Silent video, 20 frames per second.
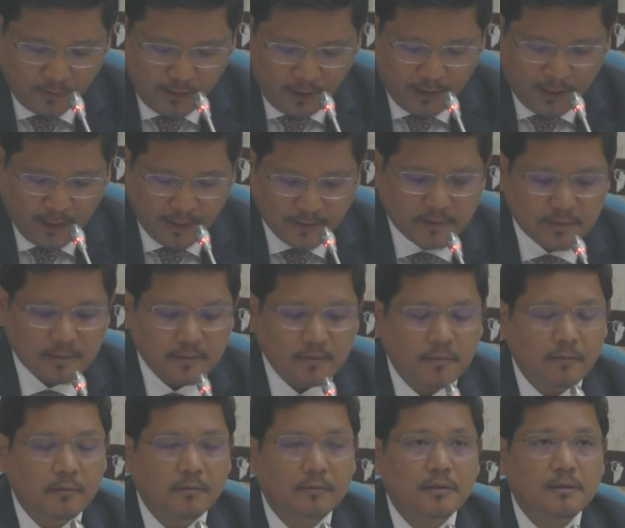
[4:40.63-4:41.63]
And hence
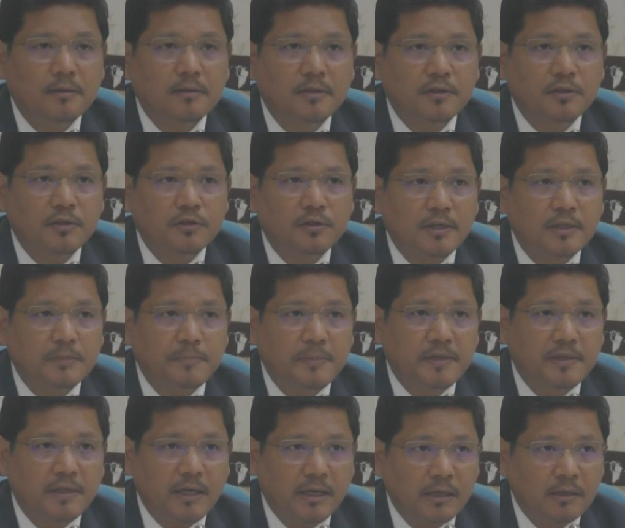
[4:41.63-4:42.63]
this decision has
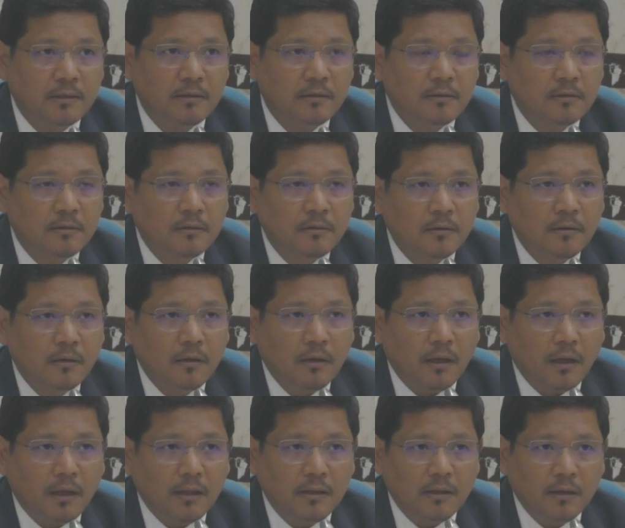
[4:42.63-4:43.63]
been taken
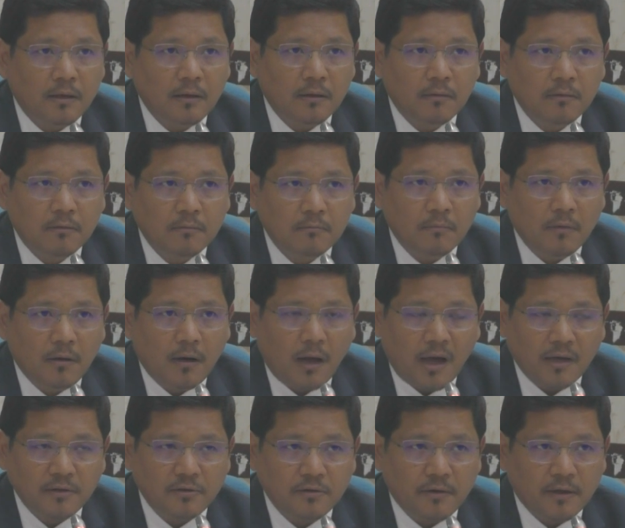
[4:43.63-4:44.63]
in the
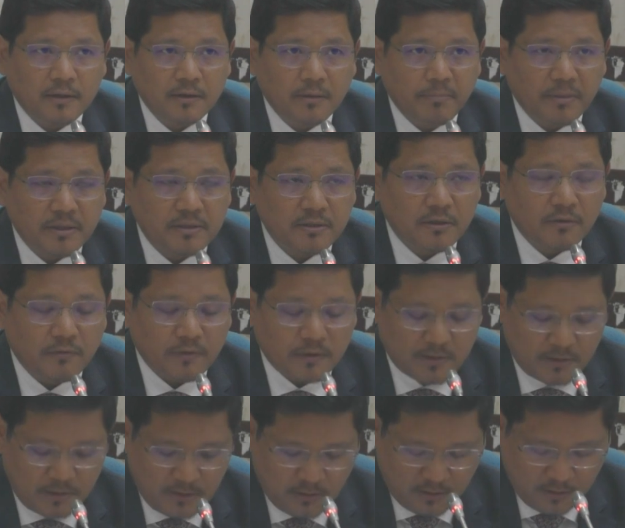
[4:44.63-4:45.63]
larger and the best
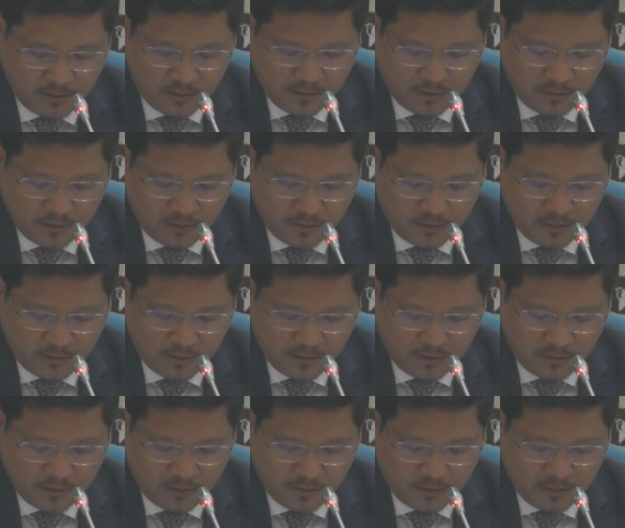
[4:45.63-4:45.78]
interest